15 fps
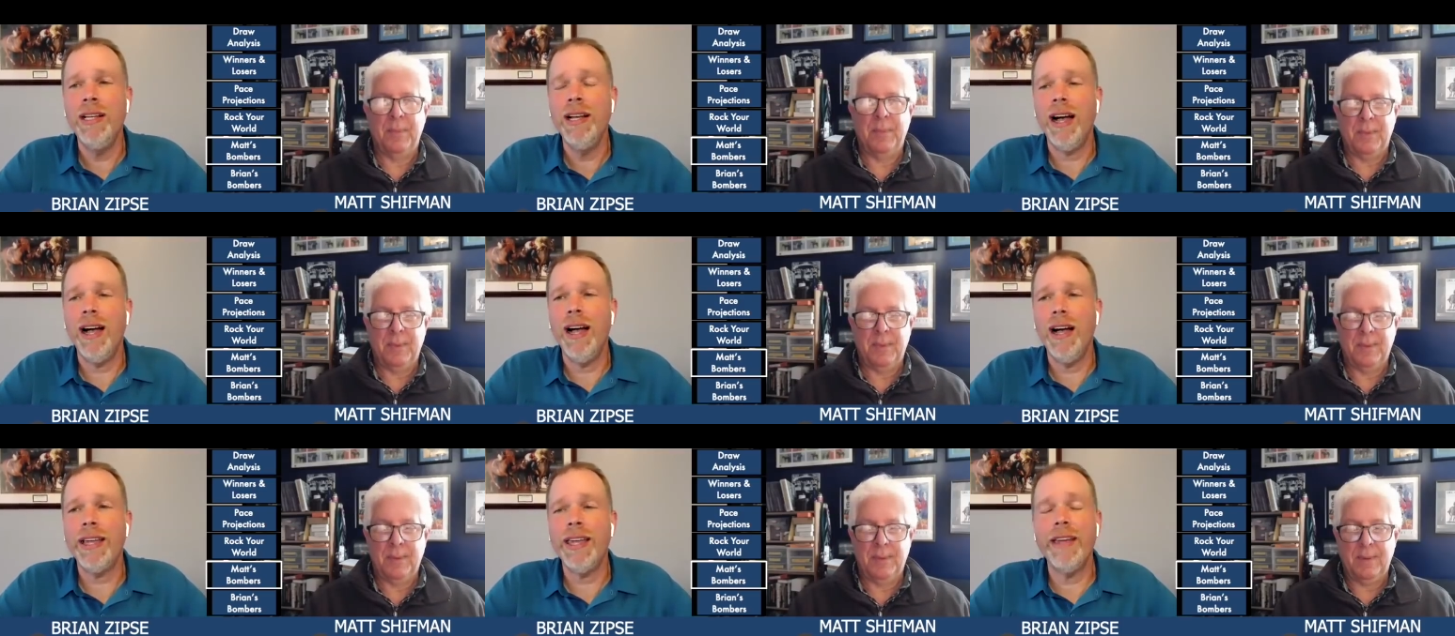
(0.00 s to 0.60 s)

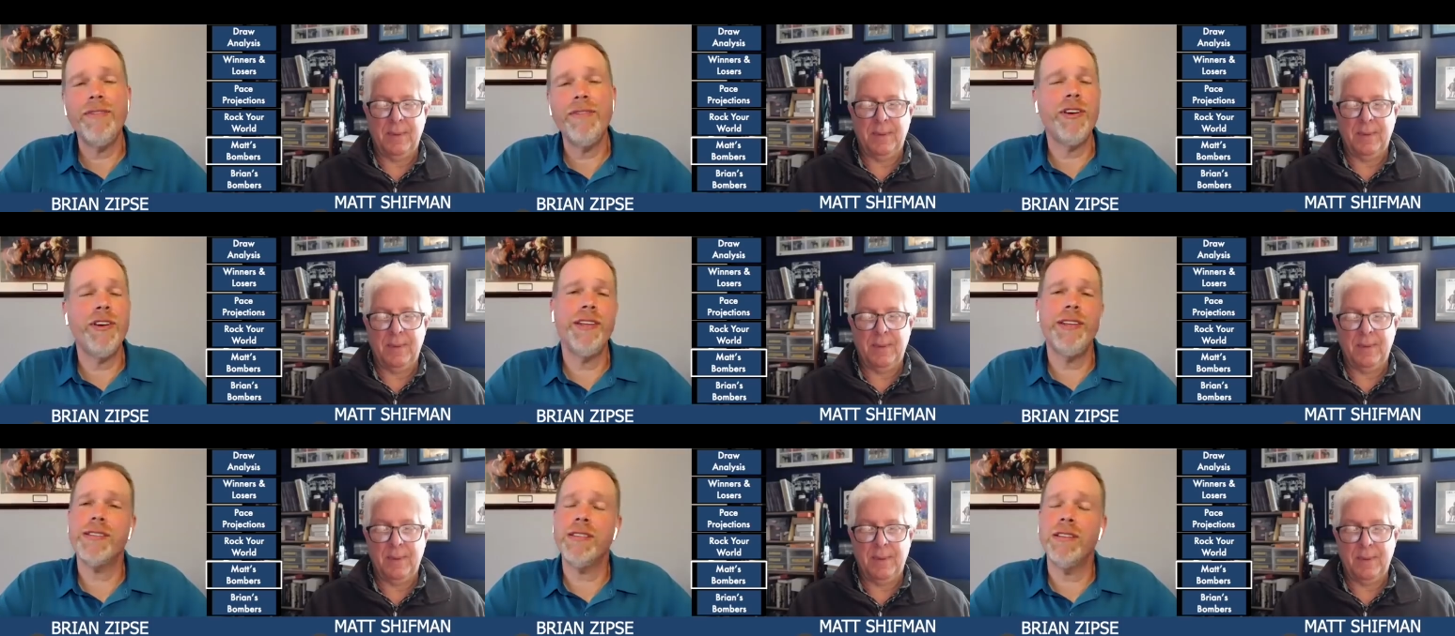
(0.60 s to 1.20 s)
Speaker 1: Uh, King
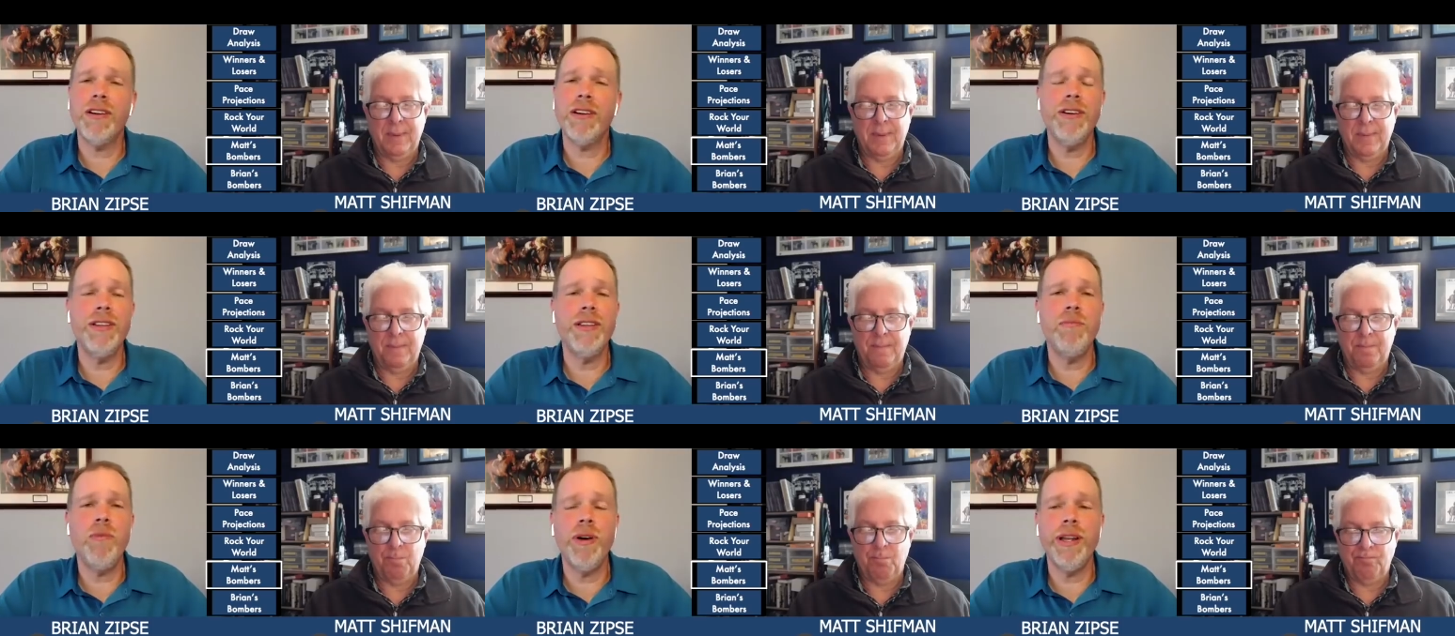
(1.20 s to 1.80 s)
Fury's look good
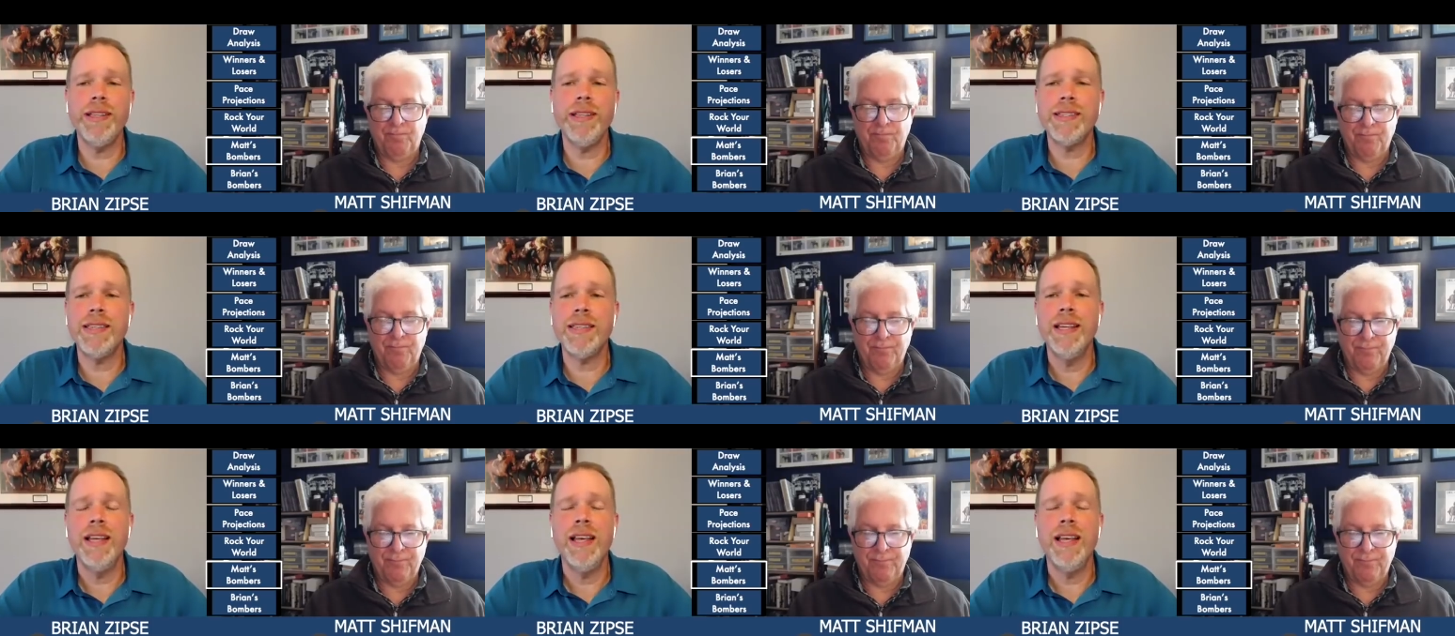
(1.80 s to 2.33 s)
in the mornings.